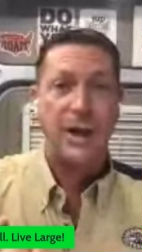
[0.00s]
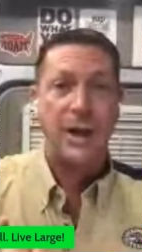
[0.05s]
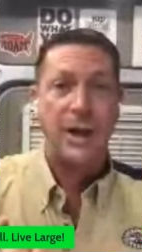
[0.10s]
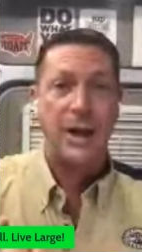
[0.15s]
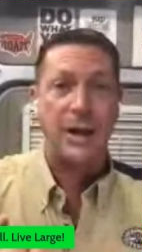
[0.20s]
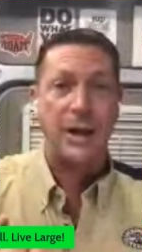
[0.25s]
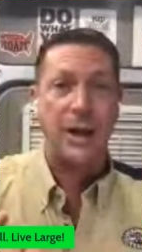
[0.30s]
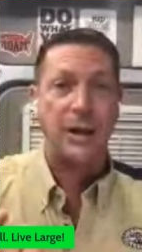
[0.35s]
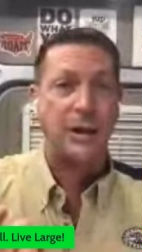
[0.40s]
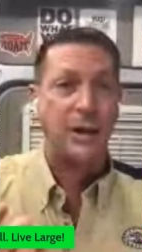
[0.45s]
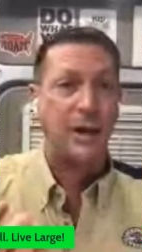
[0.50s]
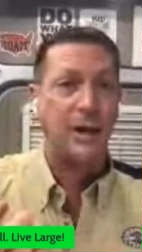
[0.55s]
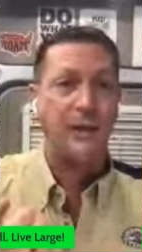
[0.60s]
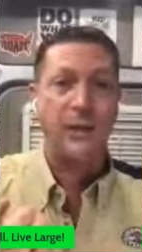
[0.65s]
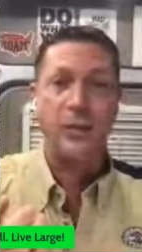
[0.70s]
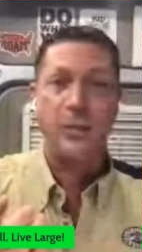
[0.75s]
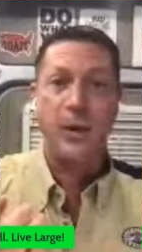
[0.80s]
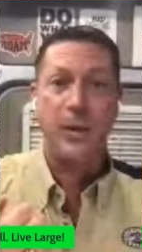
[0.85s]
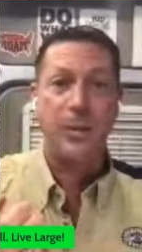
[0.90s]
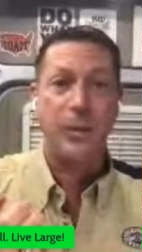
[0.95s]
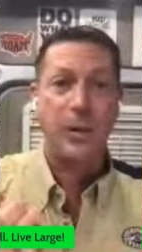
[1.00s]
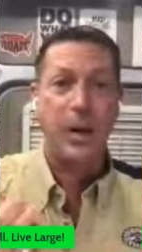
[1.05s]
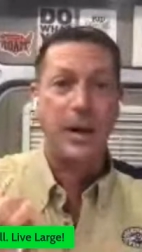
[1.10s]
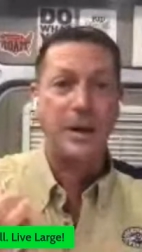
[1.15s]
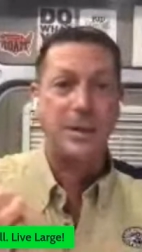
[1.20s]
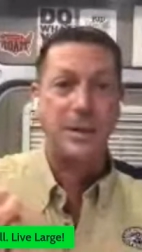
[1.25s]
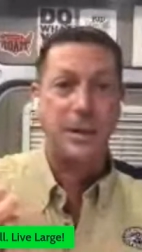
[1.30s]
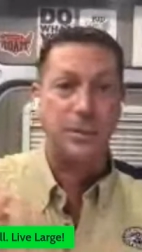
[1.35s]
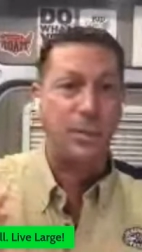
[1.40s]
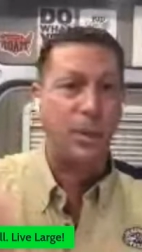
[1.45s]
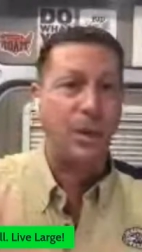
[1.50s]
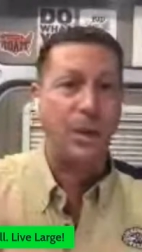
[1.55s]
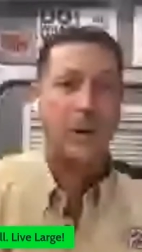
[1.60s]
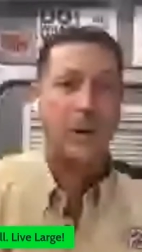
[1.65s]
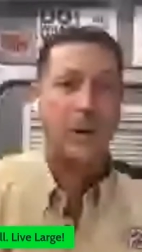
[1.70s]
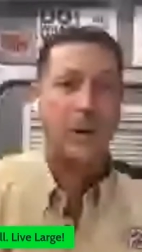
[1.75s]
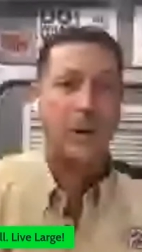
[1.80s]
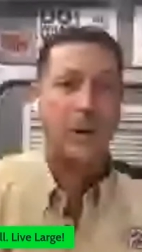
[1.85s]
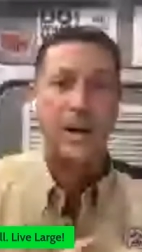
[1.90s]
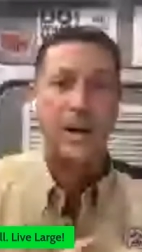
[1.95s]
And a lot of these people I see
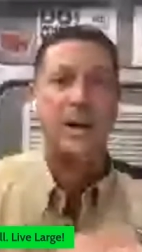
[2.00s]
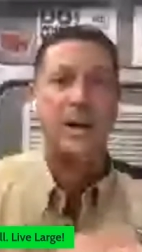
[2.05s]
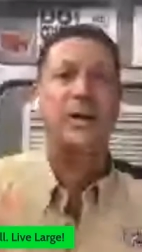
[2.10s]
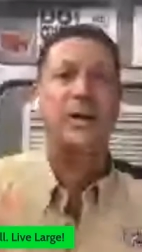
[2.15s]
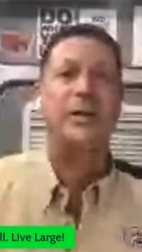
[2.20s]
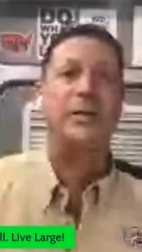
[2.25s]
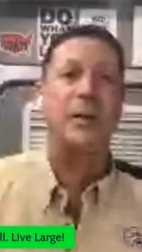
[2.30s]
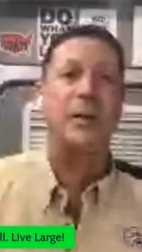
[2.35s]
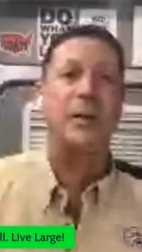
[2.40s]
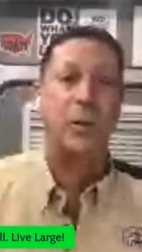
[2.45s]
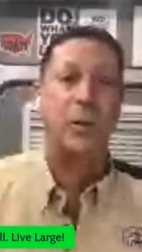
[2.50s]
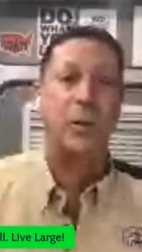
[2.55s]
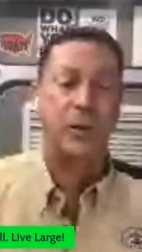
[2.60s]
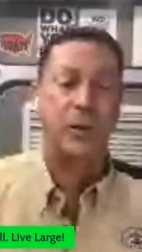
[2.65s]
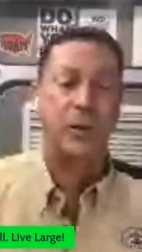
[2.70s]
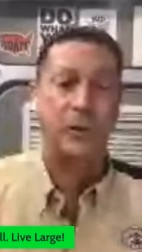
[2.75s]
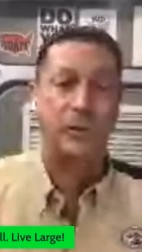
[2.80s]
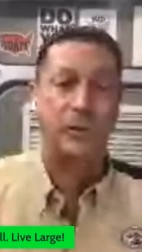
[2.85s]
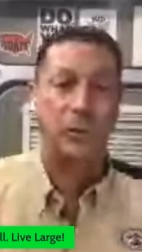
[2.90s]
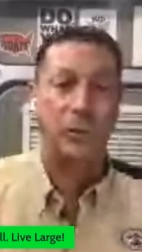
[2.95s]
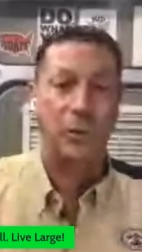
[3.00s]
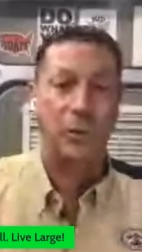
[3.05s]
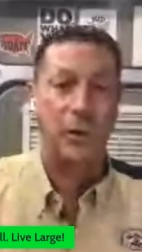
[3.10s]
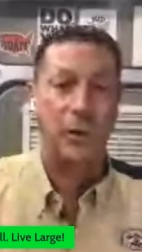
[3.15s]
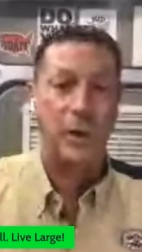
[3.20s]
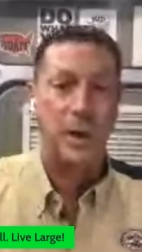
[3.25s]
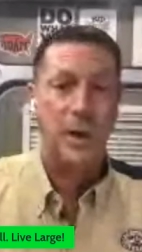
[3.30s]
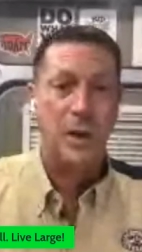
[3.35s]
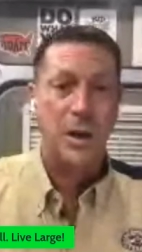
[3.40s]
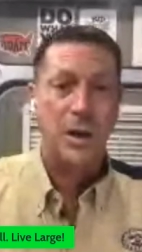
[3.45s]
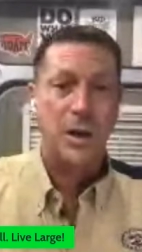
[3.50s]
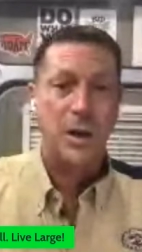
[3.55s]
park and never even go into the store.